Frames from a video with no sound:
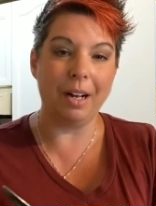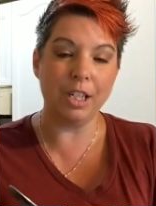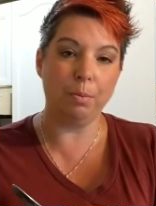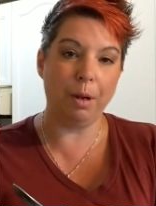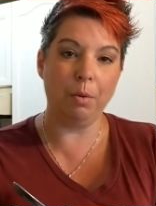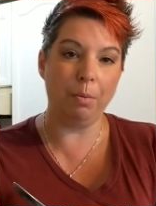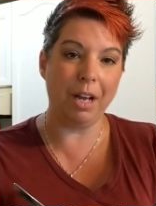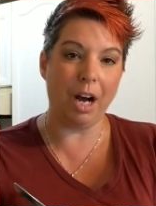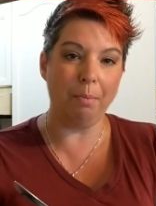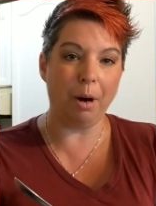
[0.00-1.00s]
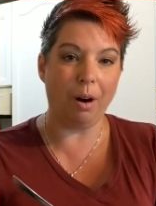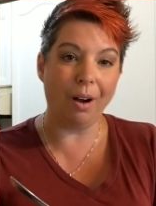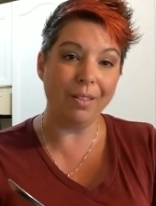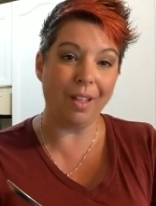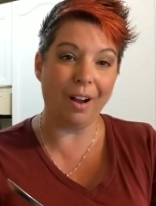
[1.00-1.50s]
recipe will be up
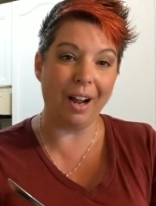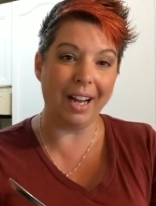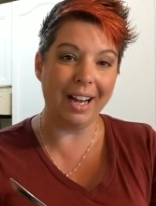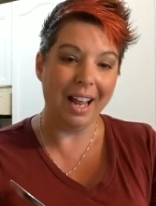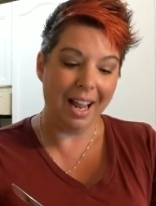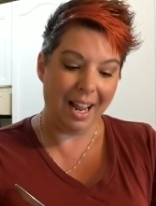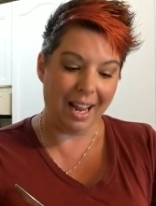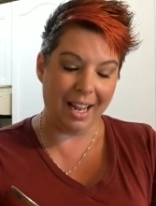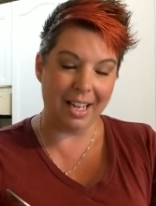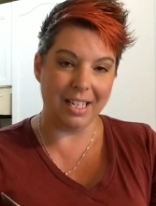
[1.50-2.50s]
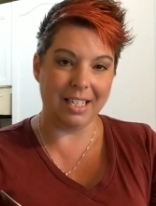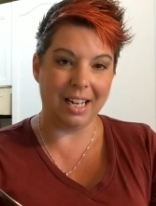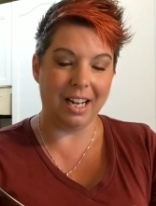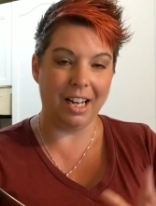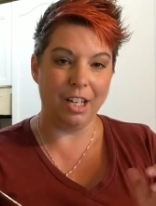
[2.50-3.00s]
online, and
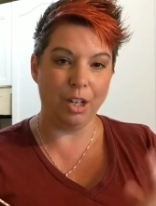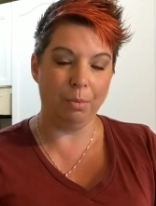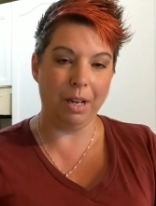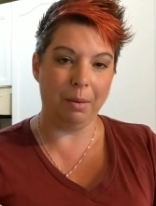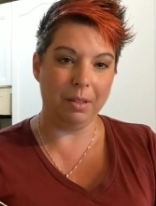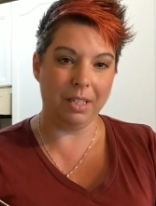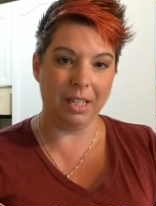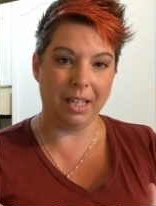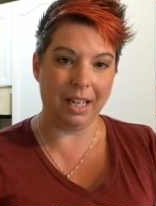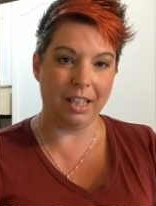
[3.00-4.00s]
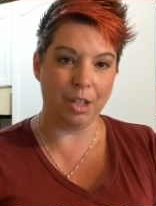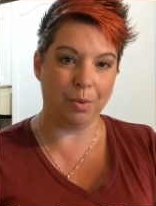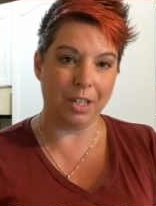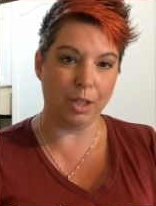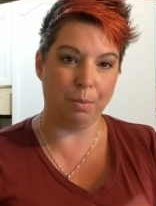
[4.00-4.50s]
uh, you'll be able to get
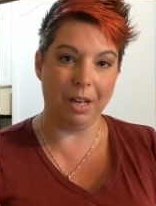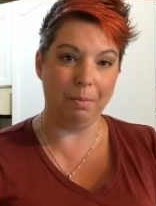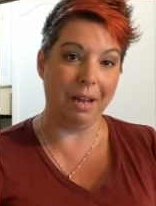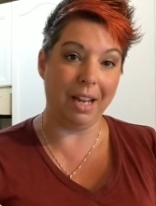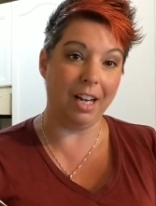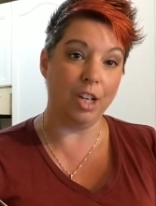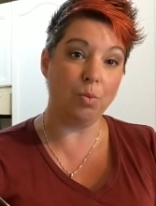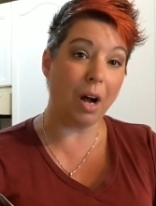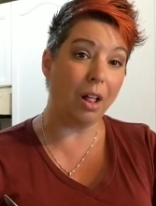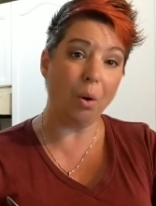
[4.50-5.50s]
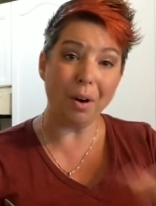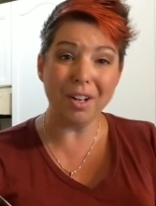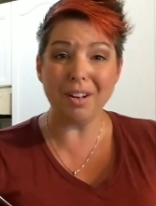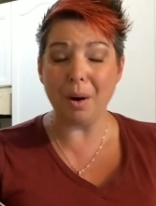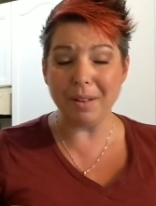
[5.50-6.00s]
this recipe to make it as well. Or
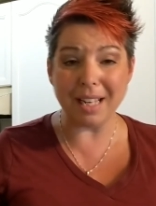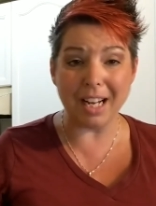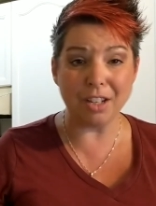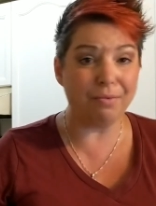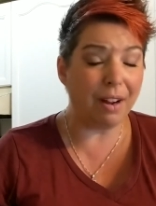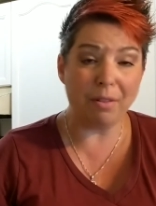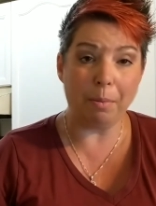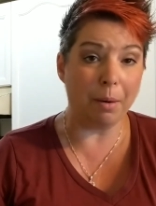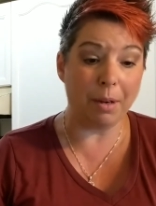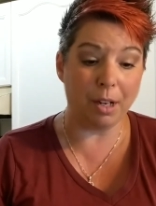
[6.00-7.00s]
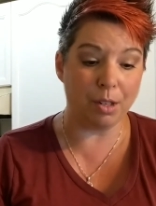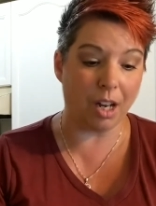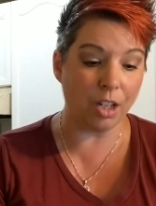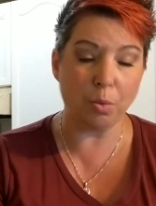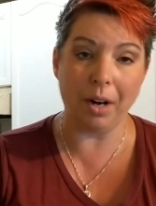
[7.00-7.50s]
you can always add your favorite barbecue
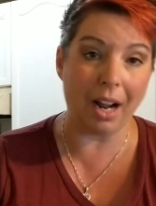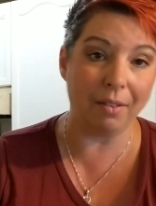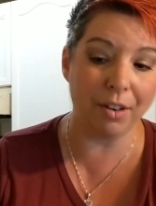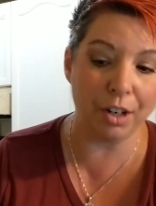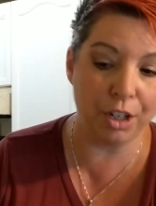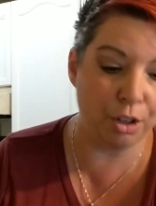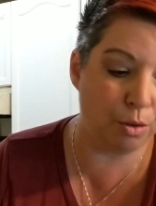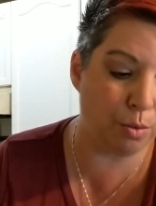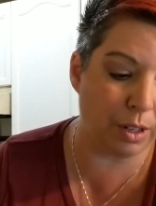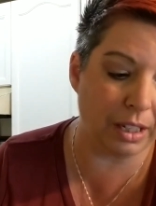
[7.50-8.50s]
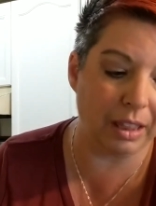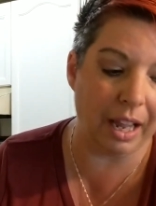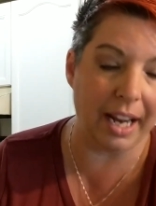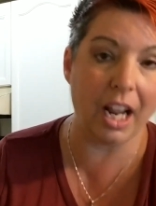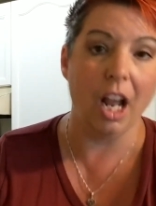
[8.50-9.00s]
sauce, whatever you really
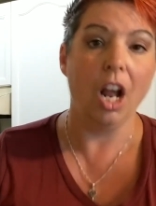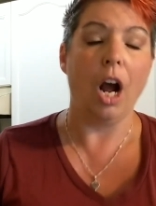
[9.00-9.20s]
like.